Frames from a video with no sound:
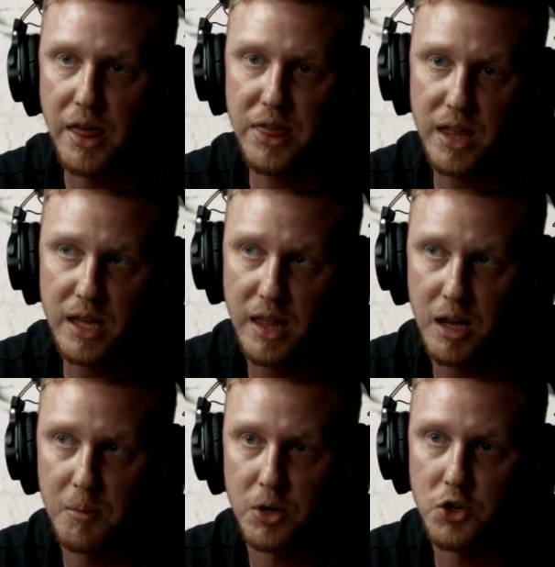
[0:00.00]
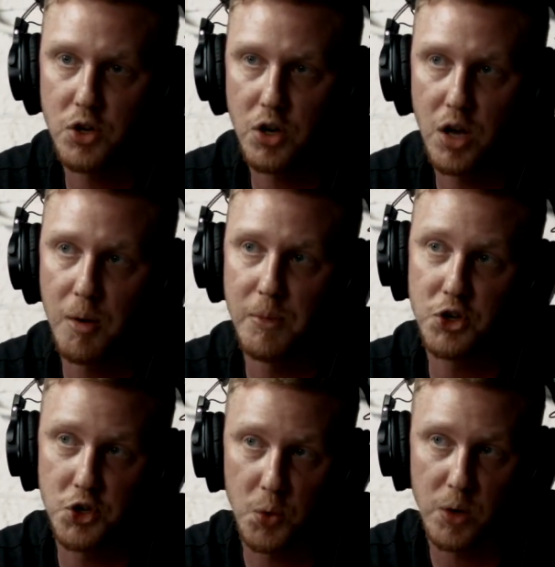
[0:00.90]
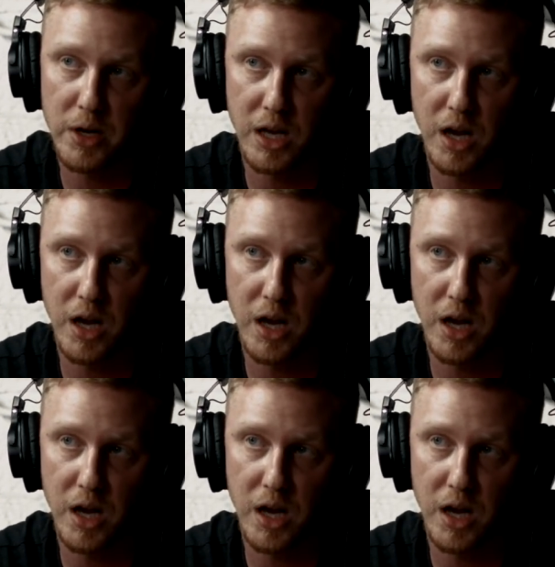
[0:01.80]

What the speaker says: I think that a majority